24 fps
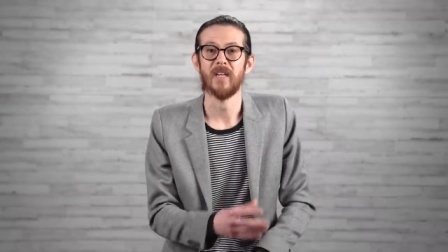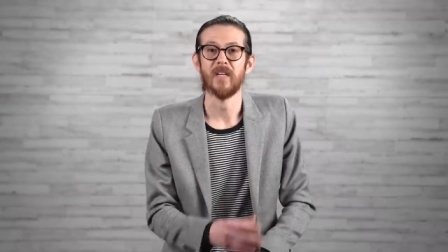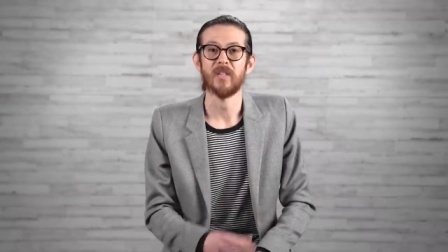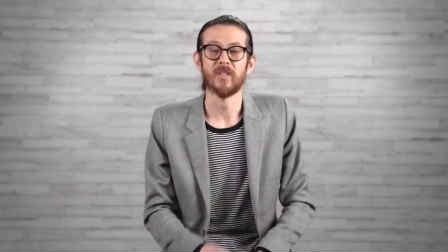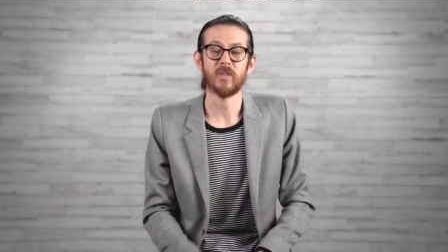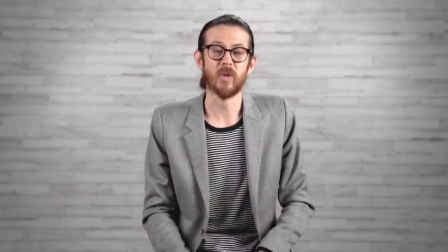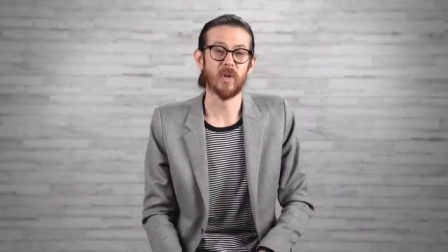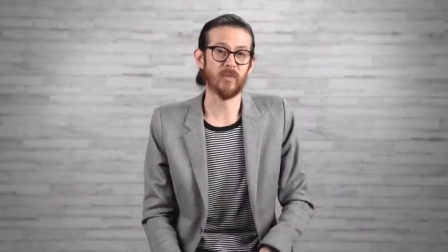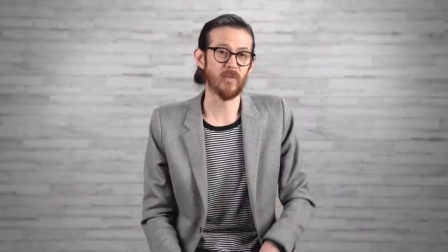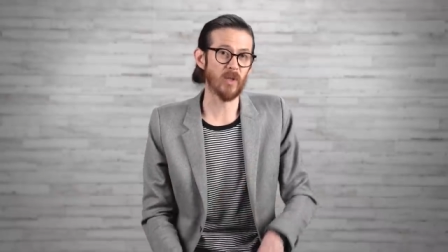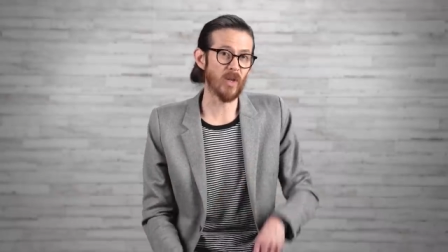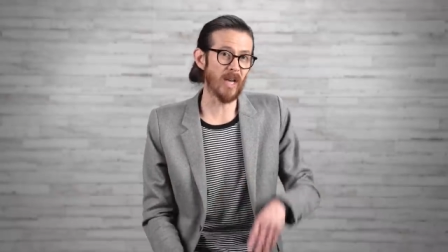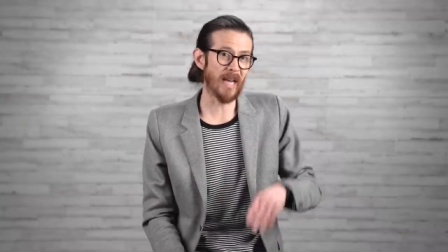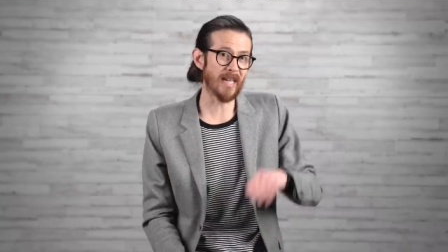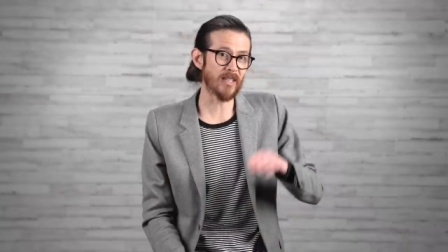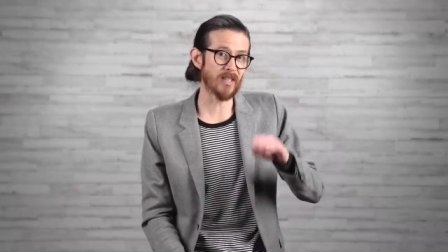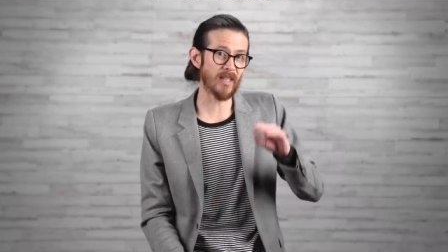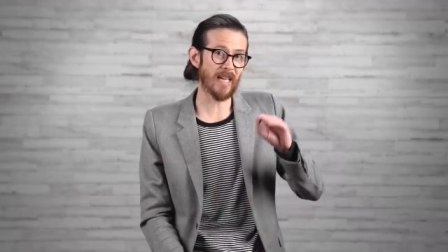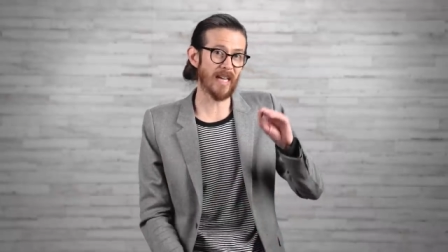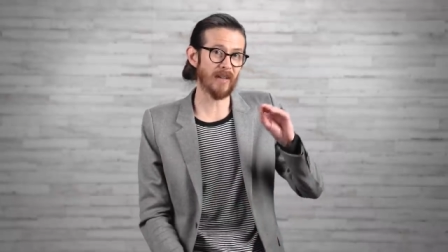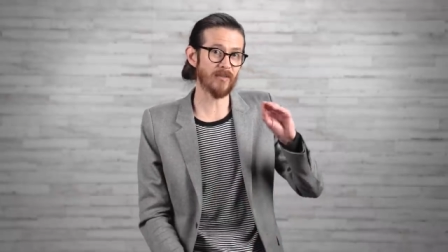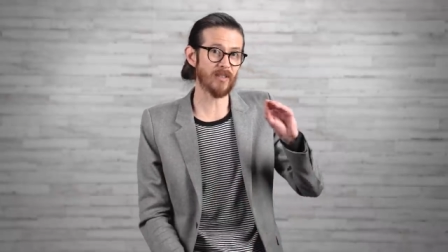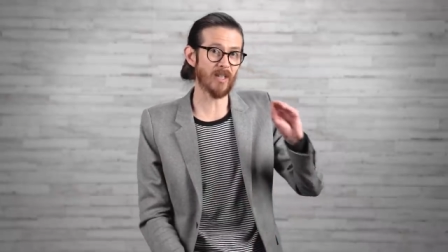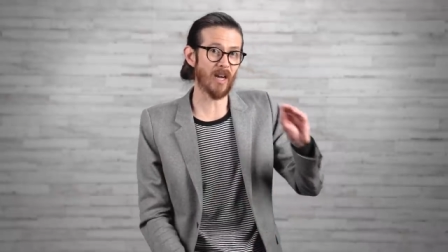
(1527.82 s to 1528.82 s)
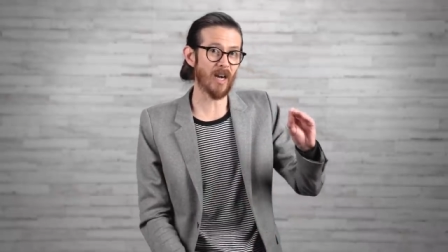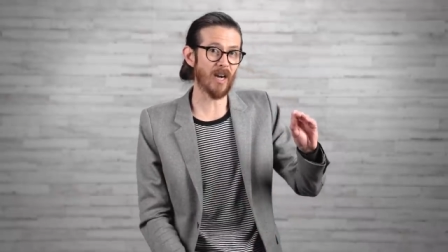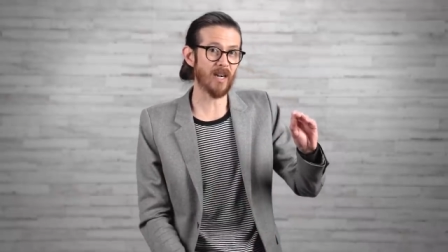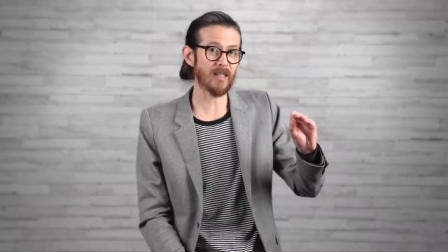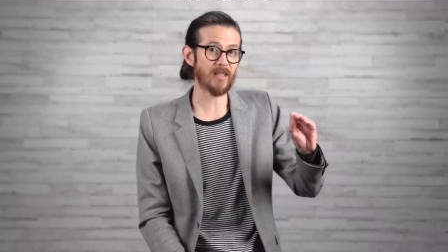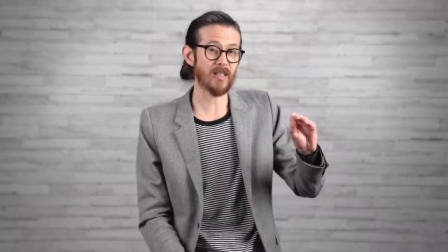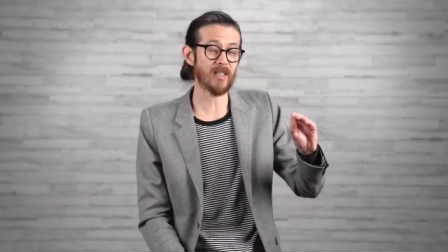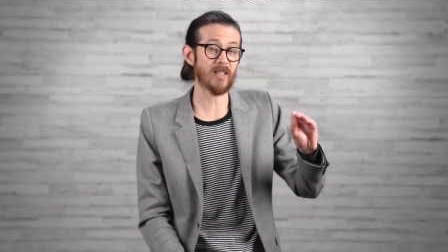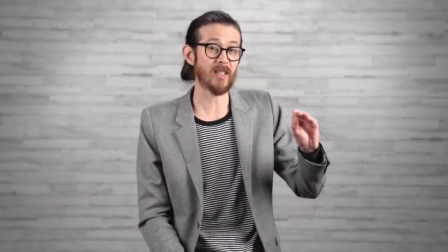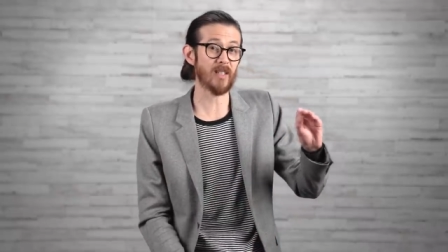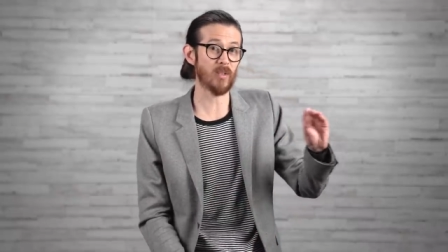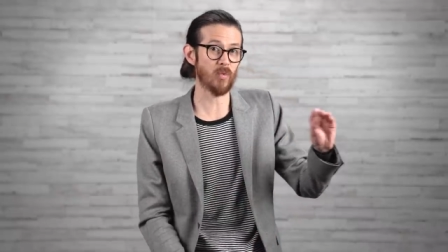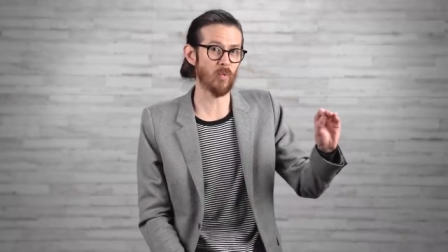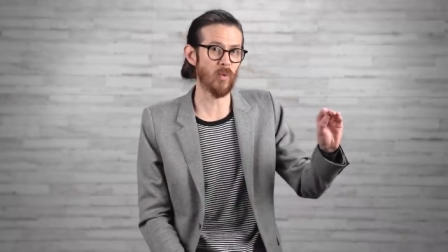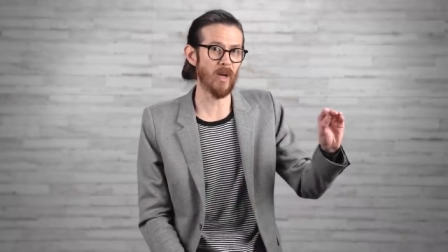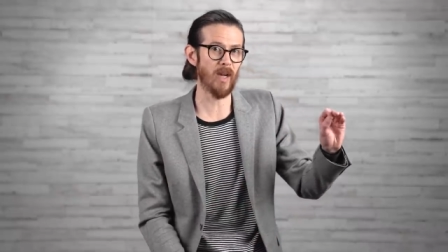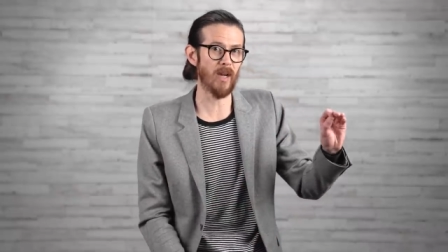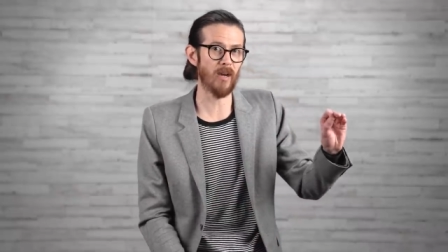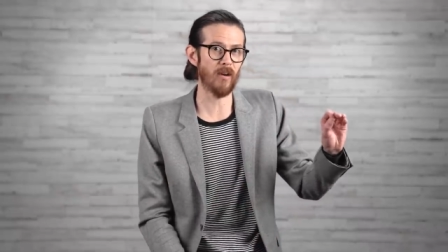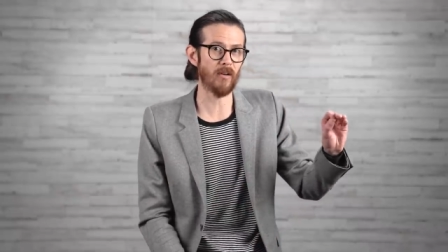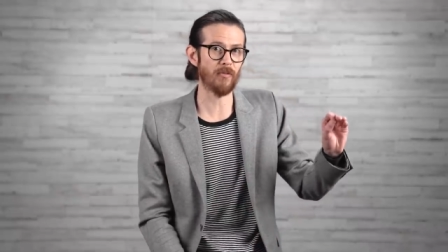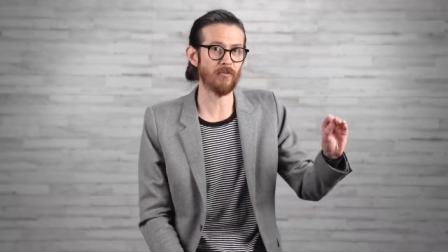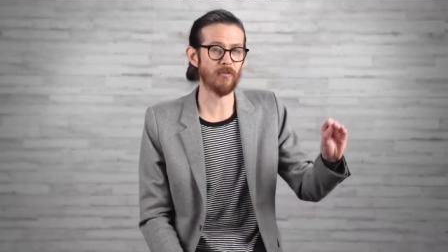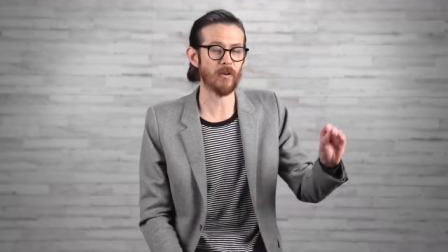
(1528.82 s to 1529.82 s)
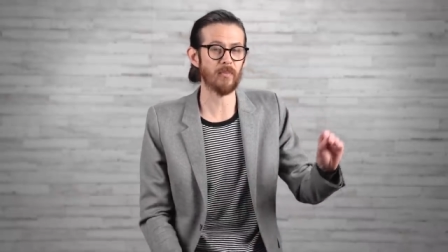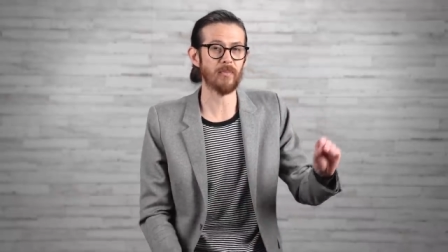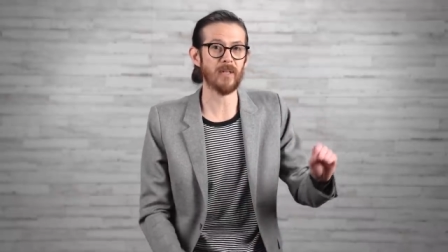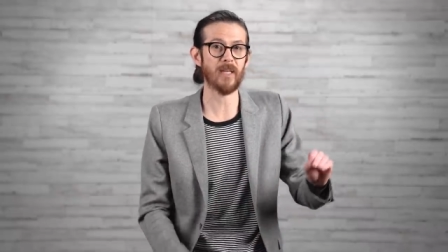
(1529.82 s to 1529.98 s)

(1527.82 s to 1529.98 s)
So if you actually have toxins as well from